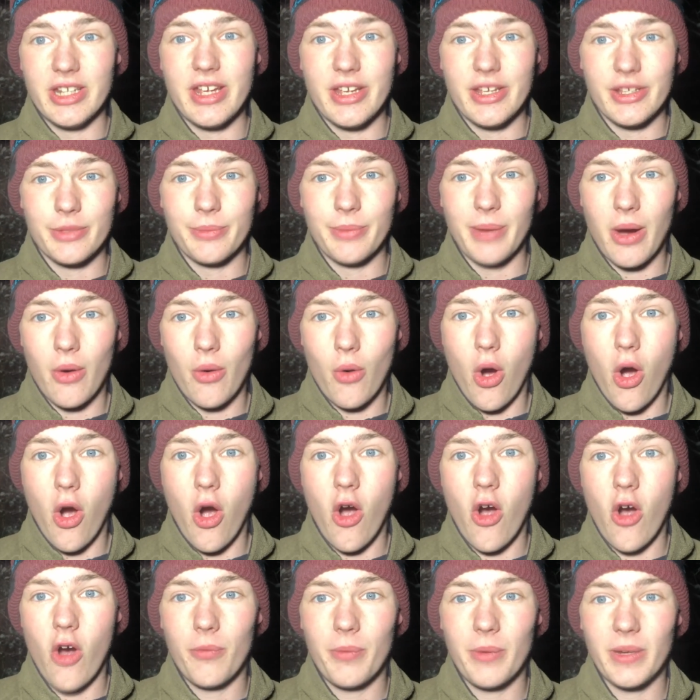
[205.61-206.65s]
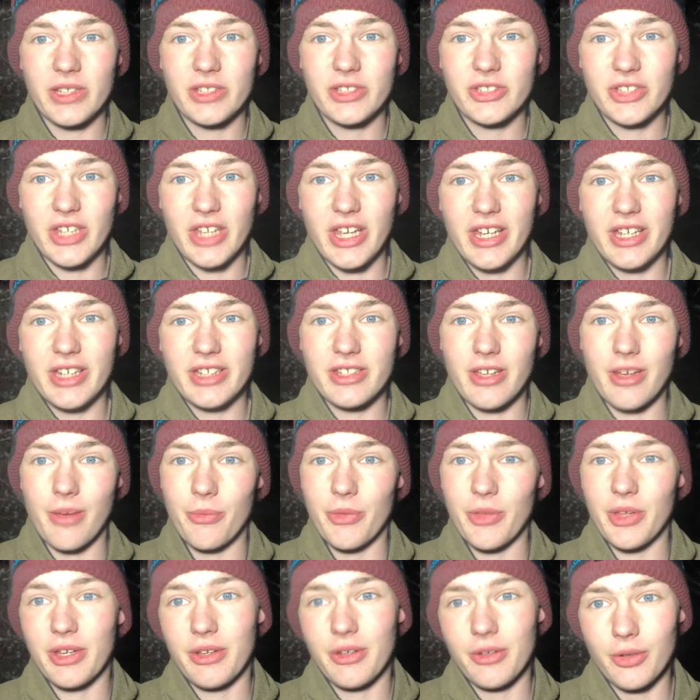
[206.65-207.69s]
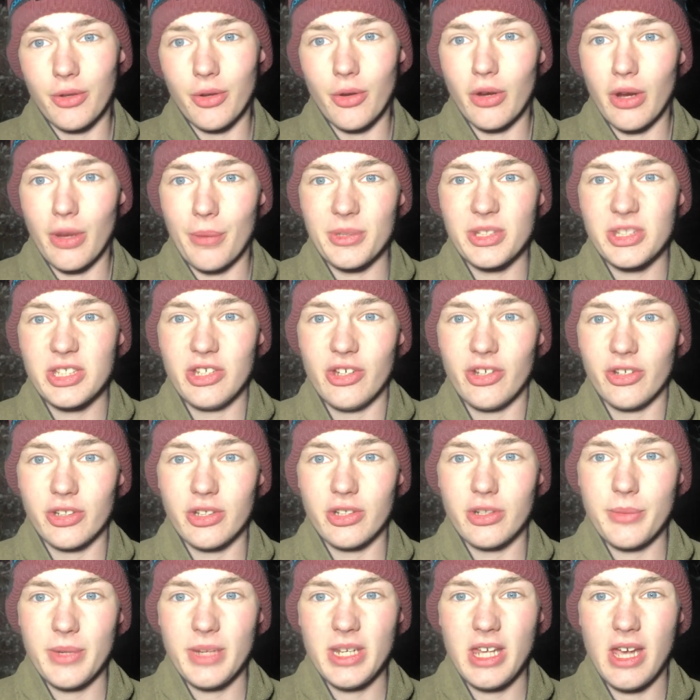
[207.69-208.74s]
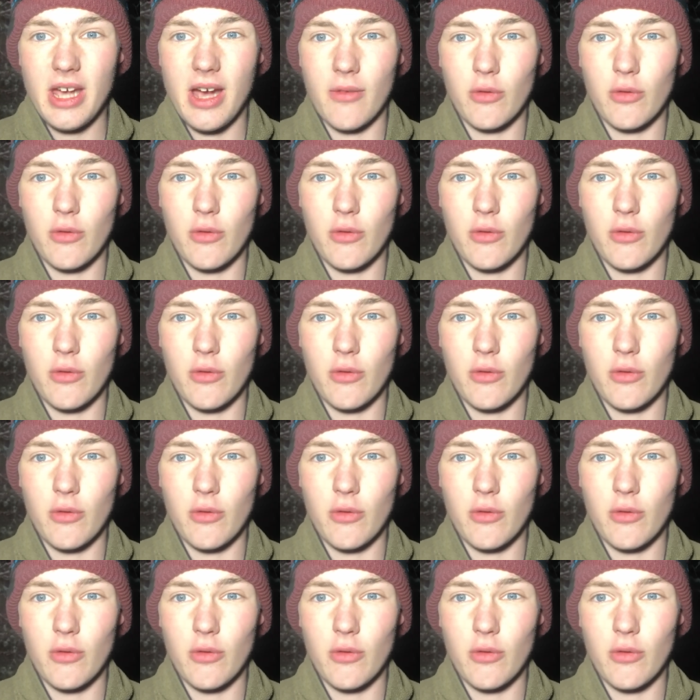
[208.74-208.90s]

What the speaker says: It's about 6:30. I'm thinking I'm going to get my tea on in a minute.